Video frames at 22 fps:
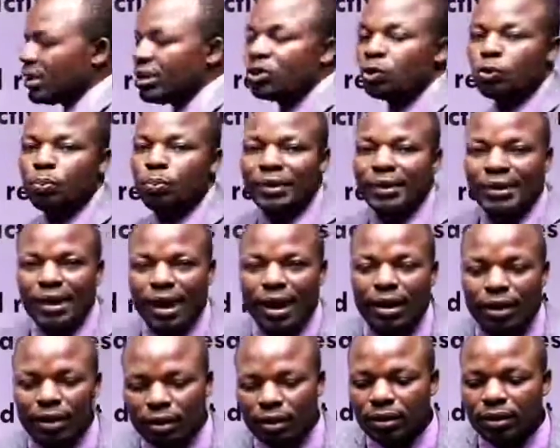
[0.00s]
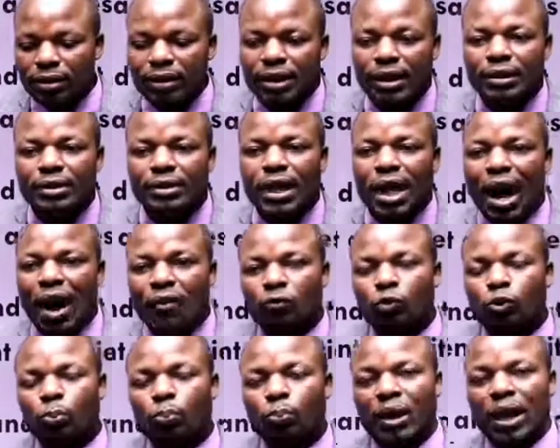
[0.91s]
is to be done, then they
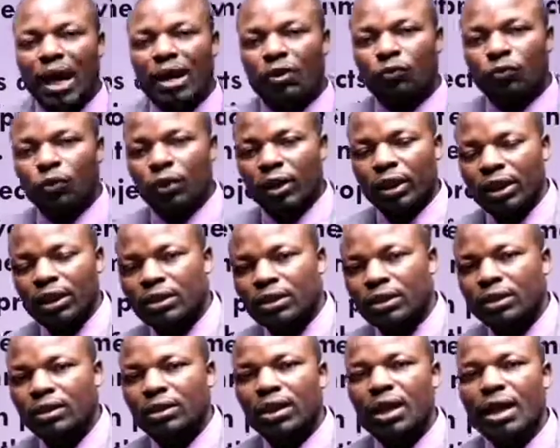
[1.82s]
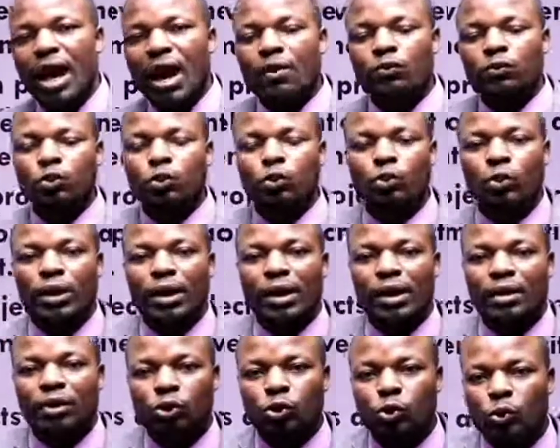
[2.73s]
have to plan for it. They have to
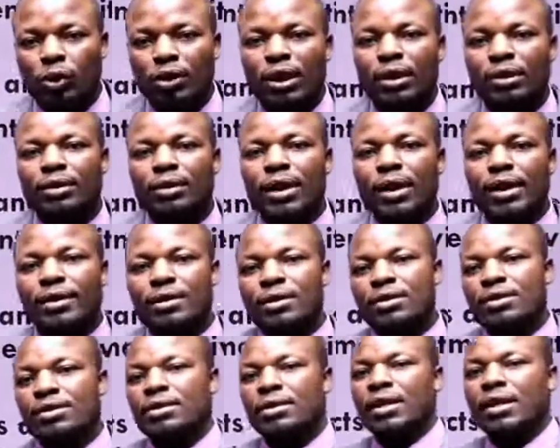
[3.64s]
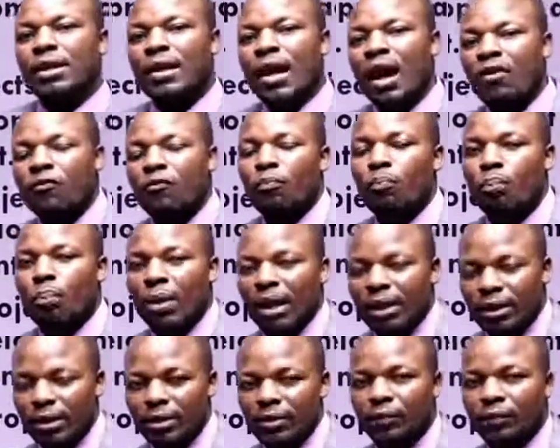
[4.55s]
ensure that there is enough
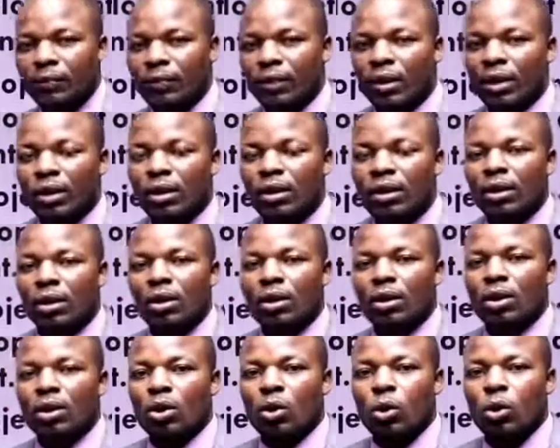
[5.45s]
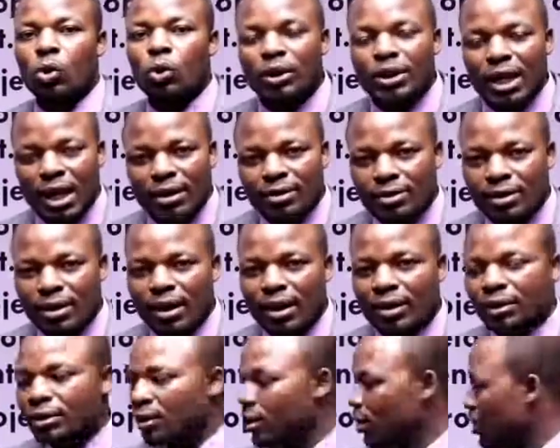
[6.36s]
money. Who does
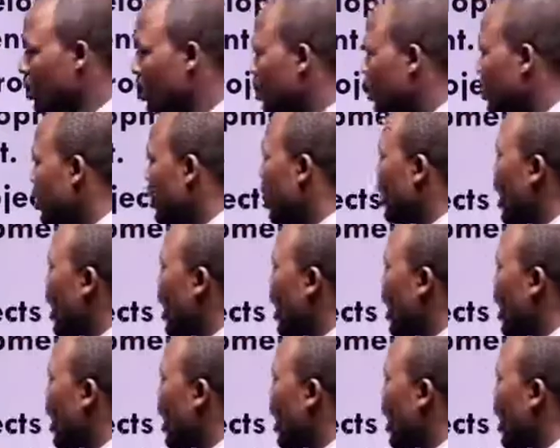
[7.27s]
that? The